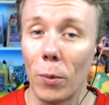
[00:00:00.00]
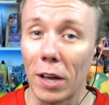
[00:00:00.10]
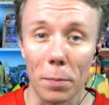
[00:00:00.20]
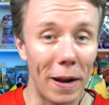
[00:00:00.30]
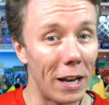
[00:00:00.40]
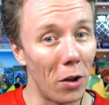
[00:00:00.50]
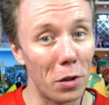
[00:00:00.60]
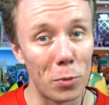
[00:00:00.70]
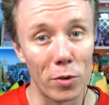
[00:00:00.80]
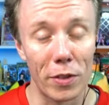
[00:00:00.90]
We're going to play
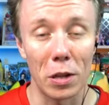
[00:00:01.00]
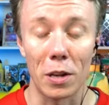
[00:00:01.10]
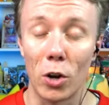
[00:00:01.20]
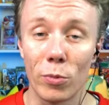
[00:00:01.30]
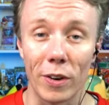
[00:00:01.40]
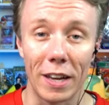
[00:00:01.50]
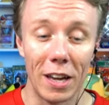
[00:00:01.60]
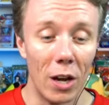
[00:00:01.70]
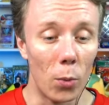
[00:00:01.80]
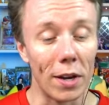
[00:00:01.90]
lots more of this and hopefully
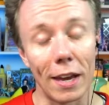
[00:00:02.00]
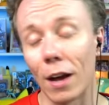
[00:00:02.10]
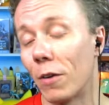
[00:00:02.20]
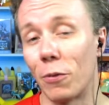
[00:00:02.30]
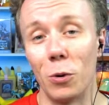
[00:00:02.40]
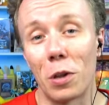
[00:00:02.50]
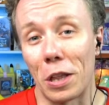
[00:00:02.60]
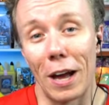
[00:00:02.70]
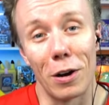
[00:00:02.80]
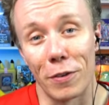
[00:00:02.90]
we can get a full
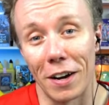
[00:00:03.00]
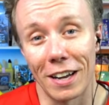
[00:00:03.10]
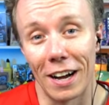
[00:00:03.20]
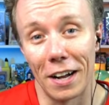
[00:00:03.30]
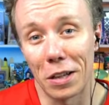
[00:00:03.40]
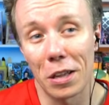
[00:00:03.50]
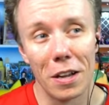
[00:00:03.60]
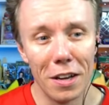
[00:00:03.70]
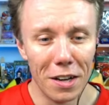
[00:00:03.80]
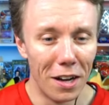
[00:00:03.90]
set of our cards.
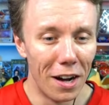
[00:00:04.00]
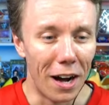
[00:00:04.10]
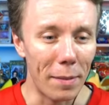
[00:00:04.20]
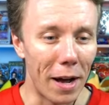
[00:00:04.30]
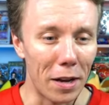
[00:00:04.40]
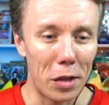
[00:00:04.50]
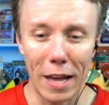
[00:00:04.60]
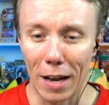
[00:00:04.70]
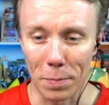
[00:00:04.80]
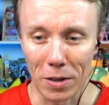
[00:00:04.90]
I'm kind of
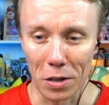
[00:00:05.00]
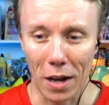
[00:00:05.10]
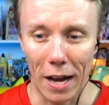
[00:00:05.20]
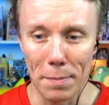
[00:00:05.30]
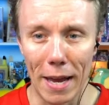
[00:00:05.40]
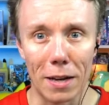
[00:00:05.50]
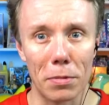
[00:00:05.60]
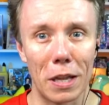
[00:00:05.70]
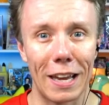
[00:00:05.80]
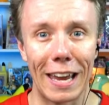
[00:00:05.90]
scared because I may end
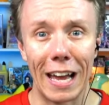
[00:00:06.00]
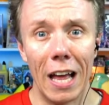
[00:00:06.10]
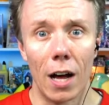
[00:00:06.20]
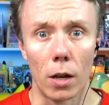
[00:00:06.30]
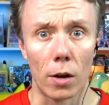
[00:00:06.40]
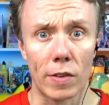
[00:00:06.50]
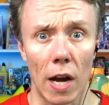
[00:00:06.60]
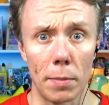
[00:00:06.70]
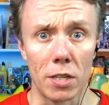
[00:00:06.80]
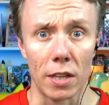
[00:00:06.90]
up sinking a lot of
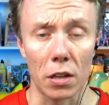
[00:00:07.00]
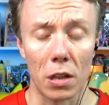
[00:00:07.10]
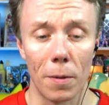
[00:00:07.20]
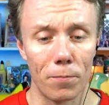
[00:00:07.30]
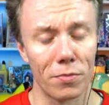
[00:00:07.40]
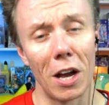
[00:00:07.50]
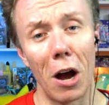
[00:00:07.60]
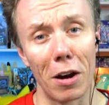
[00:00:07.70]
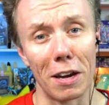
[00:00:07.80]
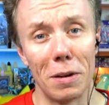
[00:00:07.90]
time into this.
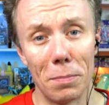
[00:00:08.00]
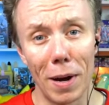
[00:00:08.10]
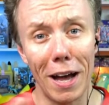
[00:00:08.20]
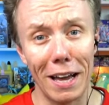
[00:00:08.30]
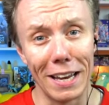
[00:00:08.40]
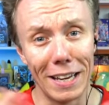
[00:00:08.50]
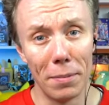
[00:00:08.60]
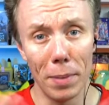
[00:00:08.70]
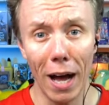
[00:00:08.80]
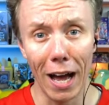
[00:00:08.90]
Alright, bye!
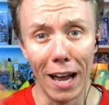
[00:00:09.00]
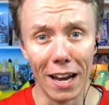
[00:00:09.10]
Bye!